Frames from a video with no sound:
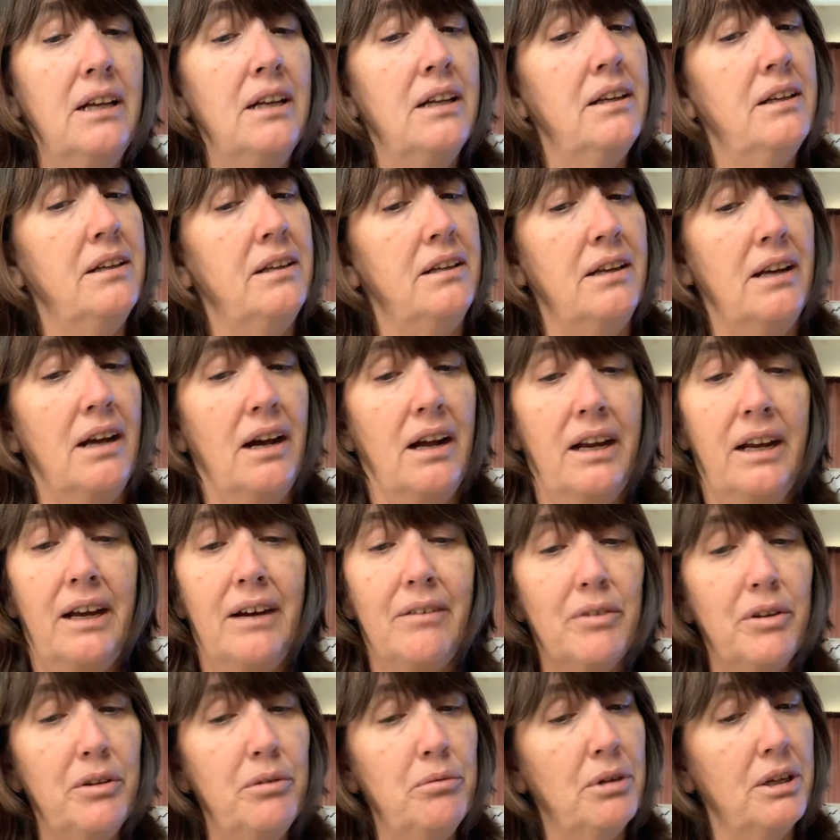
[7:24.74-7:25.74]
Not
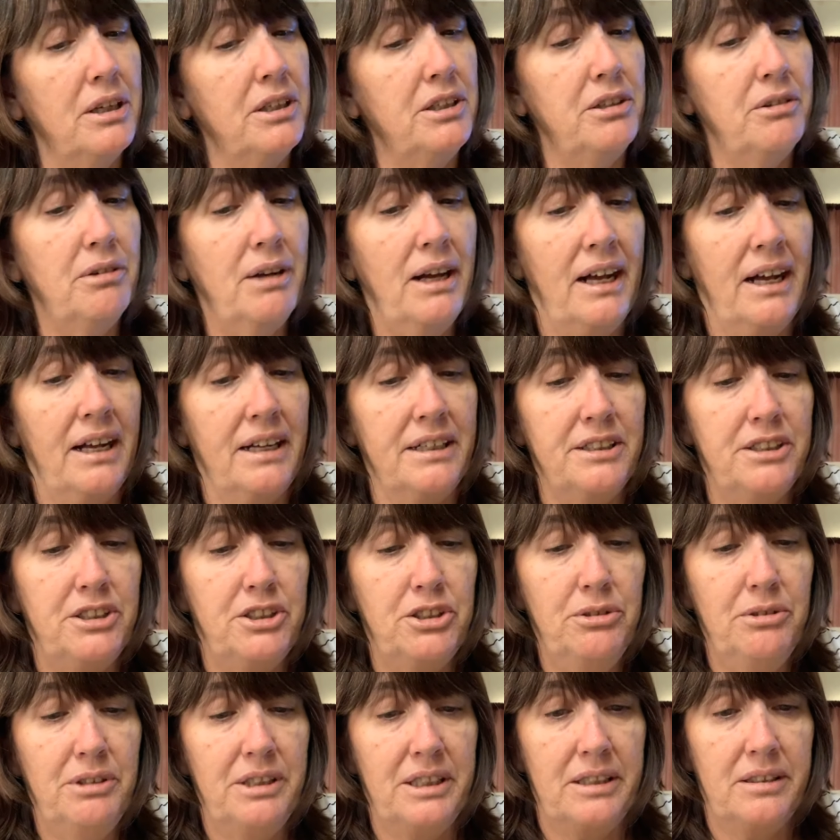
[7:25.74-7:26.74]
everyone knew how to
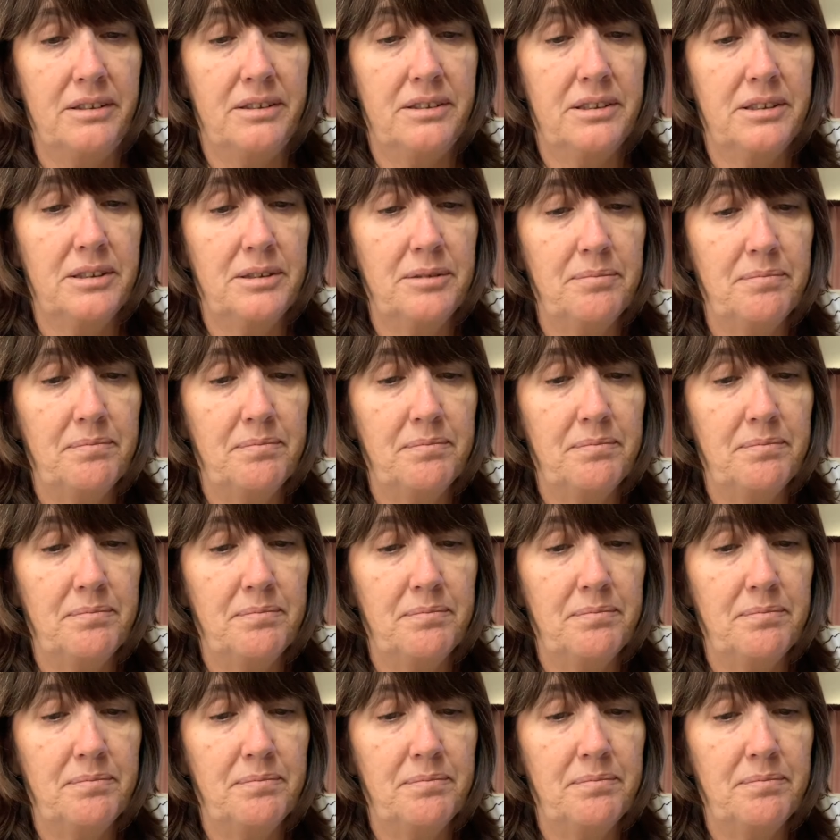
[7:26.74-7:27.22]
do this.